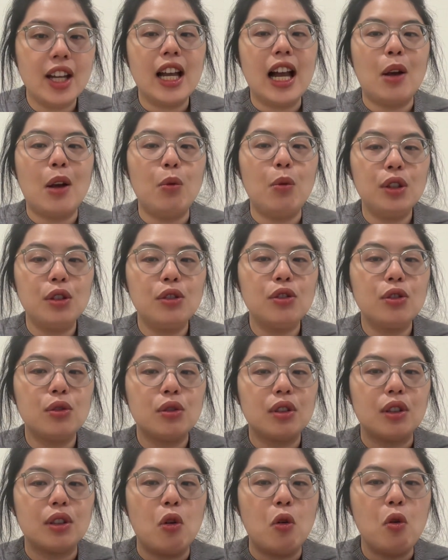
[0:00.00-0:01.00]
I want to
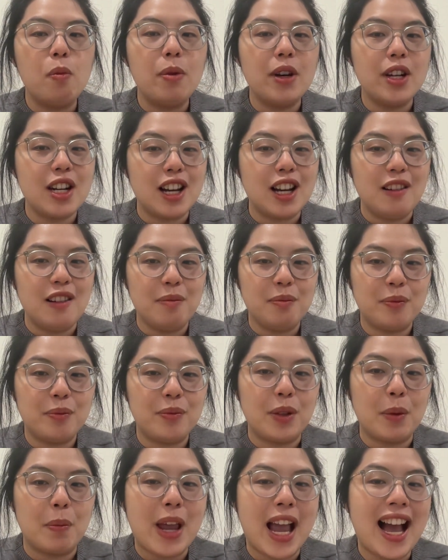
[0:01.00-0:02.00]
open up
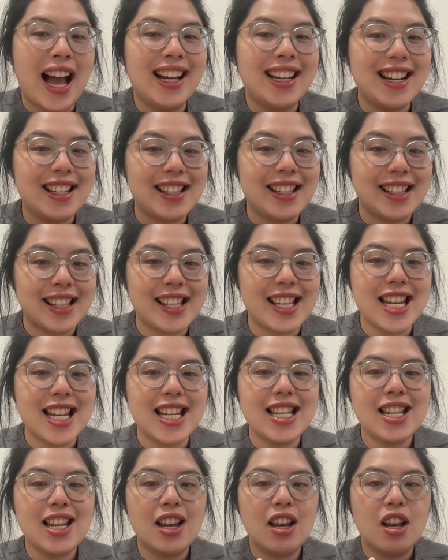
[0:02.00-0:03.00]
the behind the
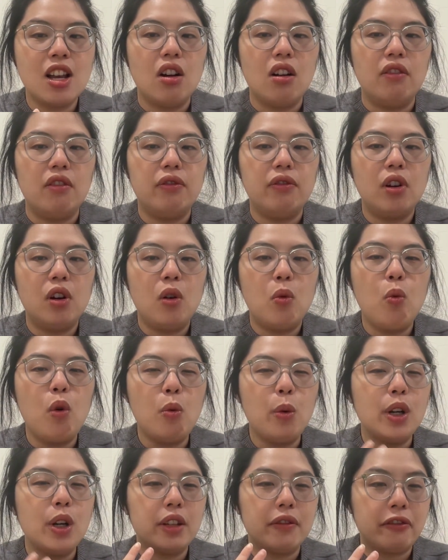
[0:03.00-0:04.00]
scene of what
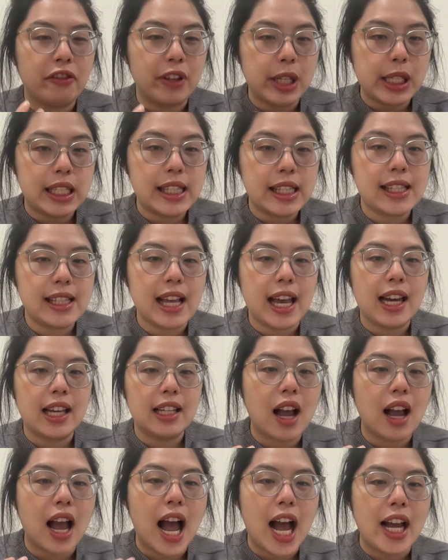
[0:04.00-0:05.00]
were the things that
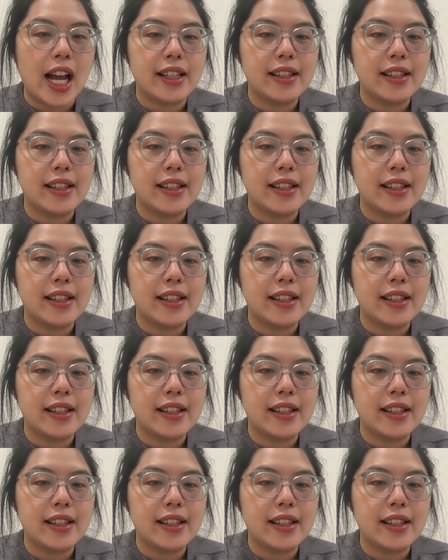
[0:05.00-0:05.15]
I